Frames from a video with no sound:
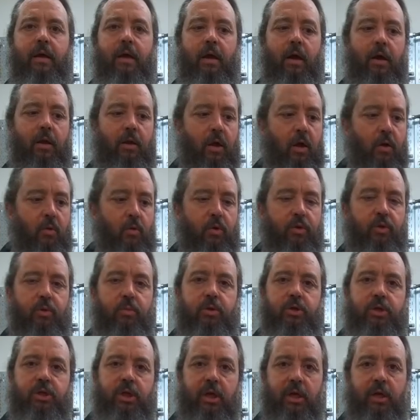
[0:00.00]
Along with the
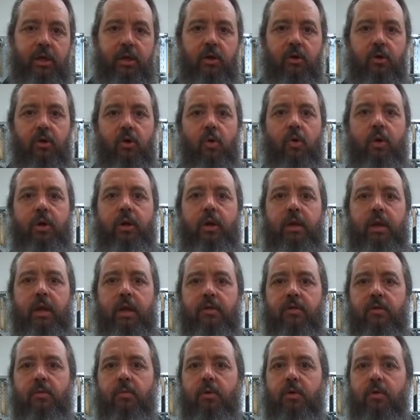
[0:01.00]
machine, you're going to
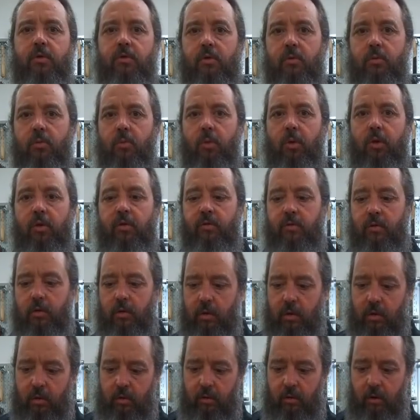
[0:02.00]
need some consumables.
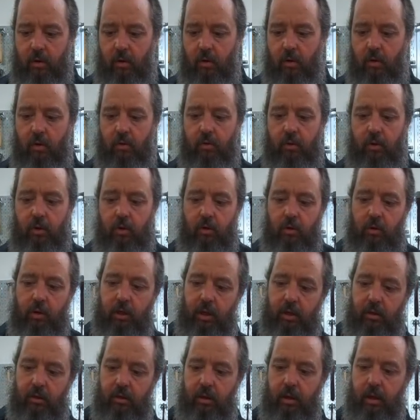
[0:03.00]
So you
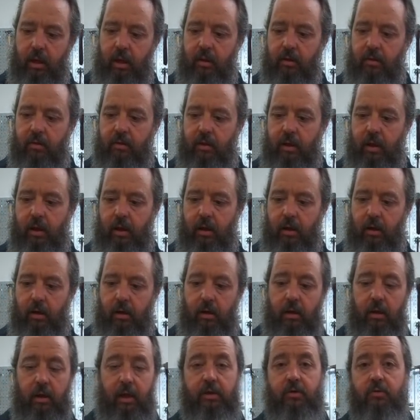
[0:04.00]
need to get
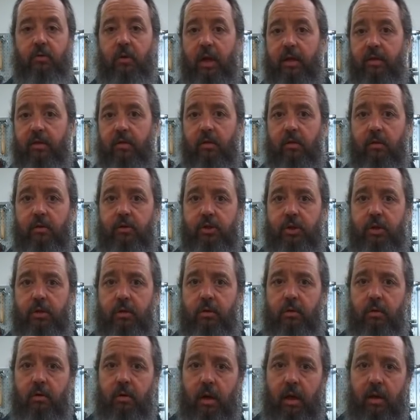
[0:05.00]
uh, electrolyte
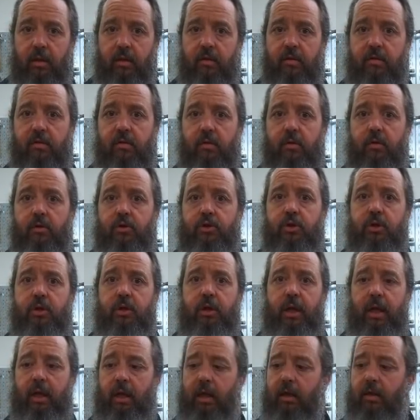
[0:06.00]
solution. Now this
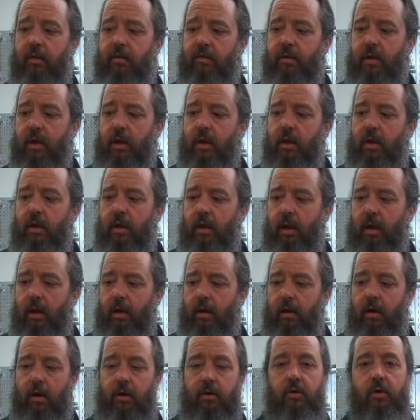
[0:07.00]
solution is
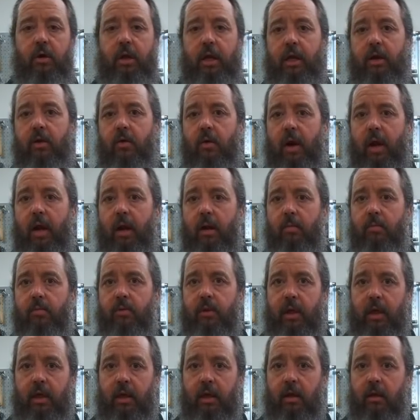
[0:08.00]
uh, 180
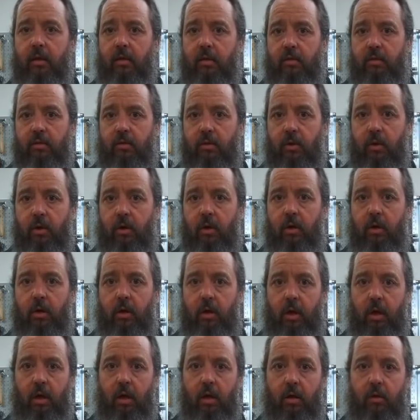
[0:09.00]
grams. It is
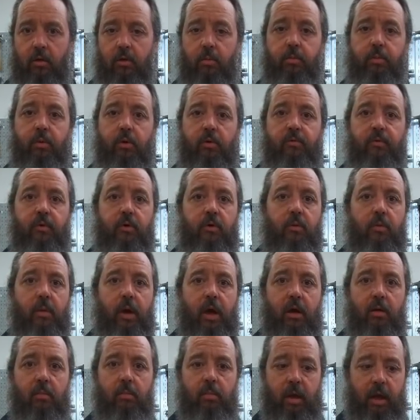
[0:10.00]
the, uh, the perfect
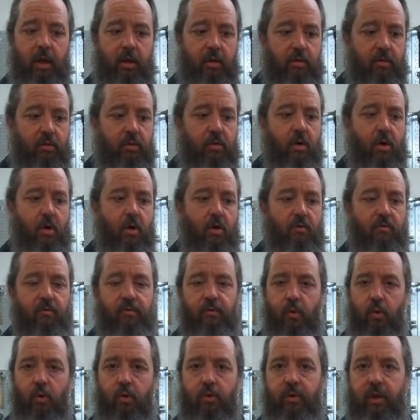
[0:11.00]
amount of mix
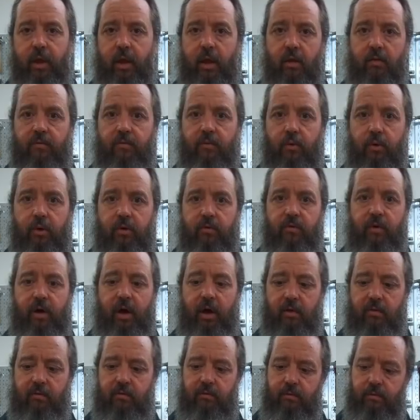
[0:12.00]
for the
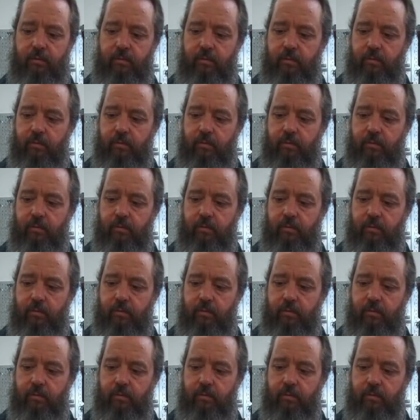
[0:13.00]
L45.